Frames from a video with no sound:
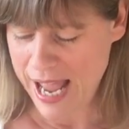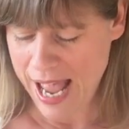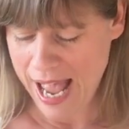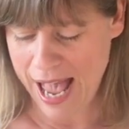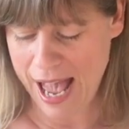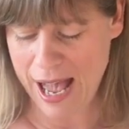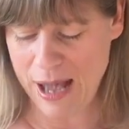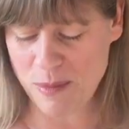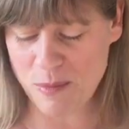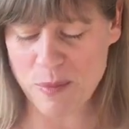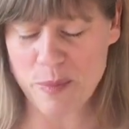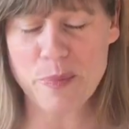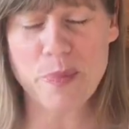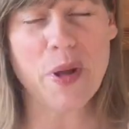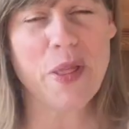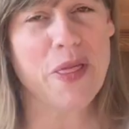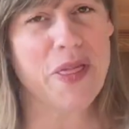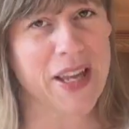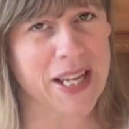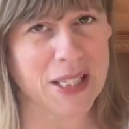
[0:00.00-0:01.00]
Um,
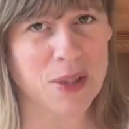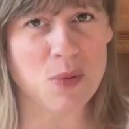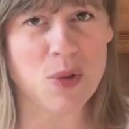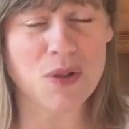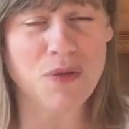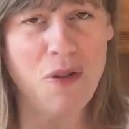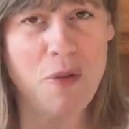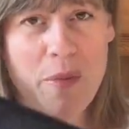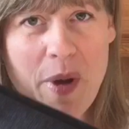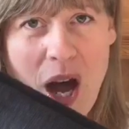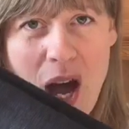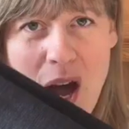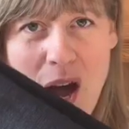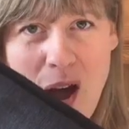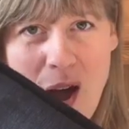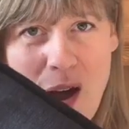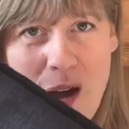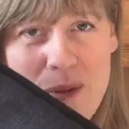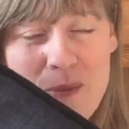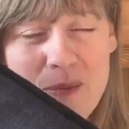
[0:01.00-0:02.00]
but this was from
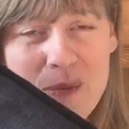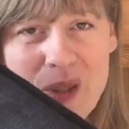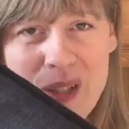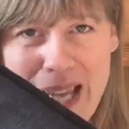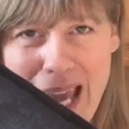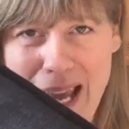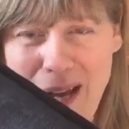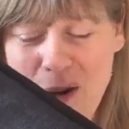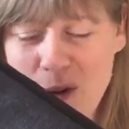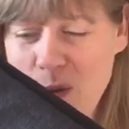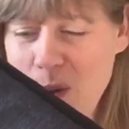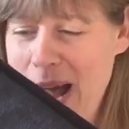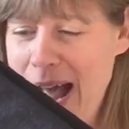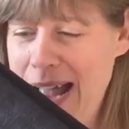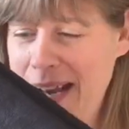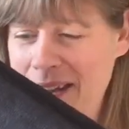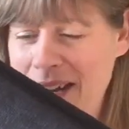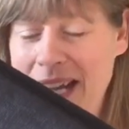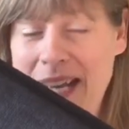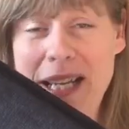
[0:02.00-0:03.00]
her sale
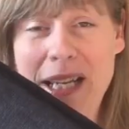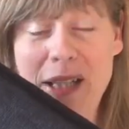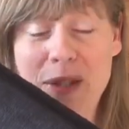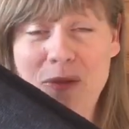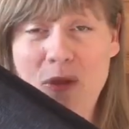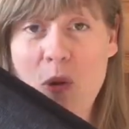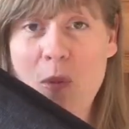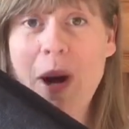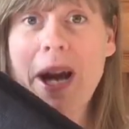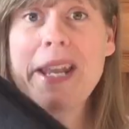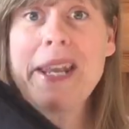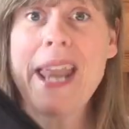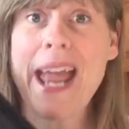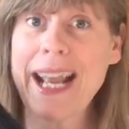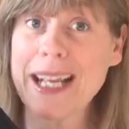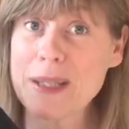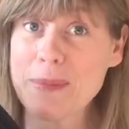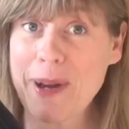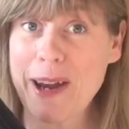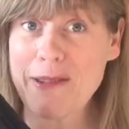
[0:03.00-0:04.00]
and it is for my
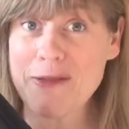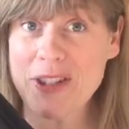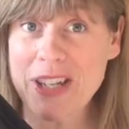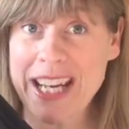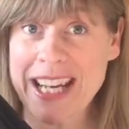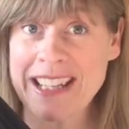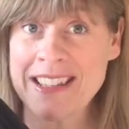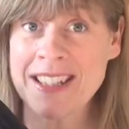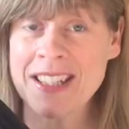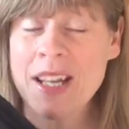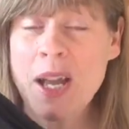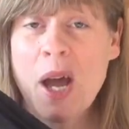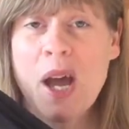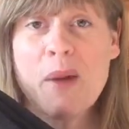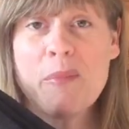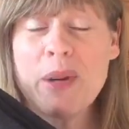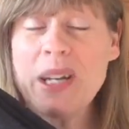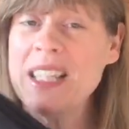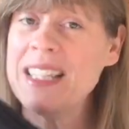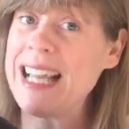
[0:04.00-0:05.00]
next pair of jeans
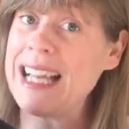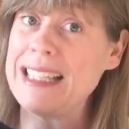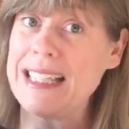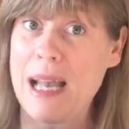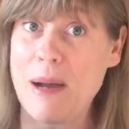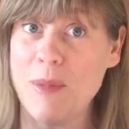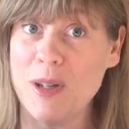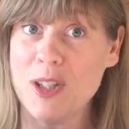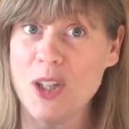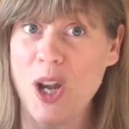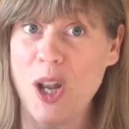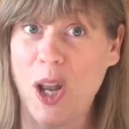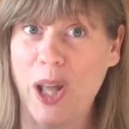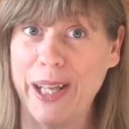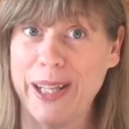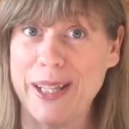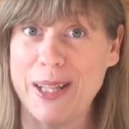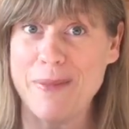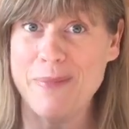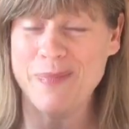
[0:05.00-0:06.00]
because that's how much I
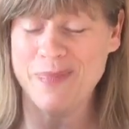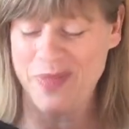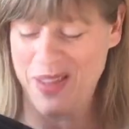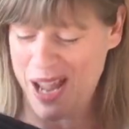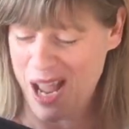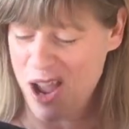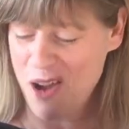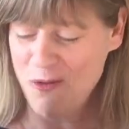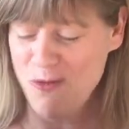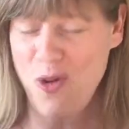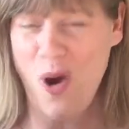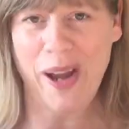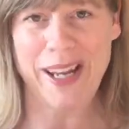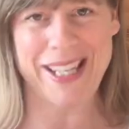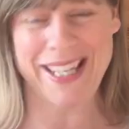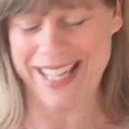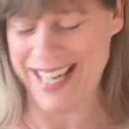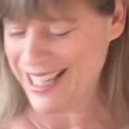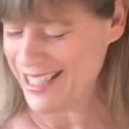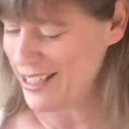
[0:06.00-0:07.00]
like them.
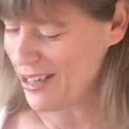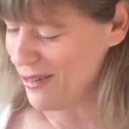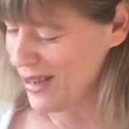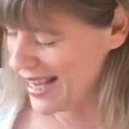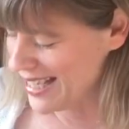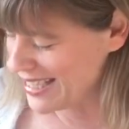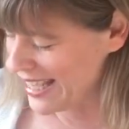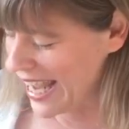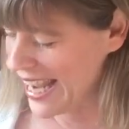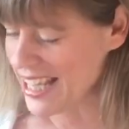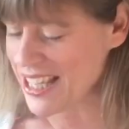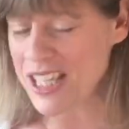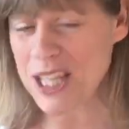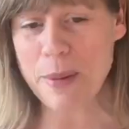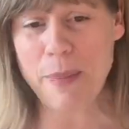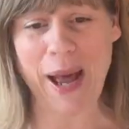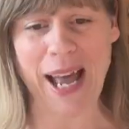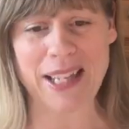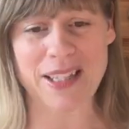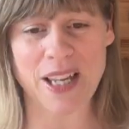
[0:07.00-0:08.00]
Right, so let's get into the
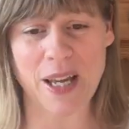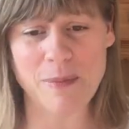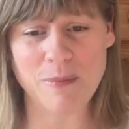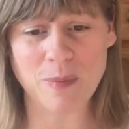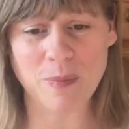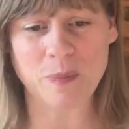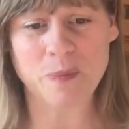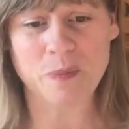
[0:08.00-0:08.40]
pattern.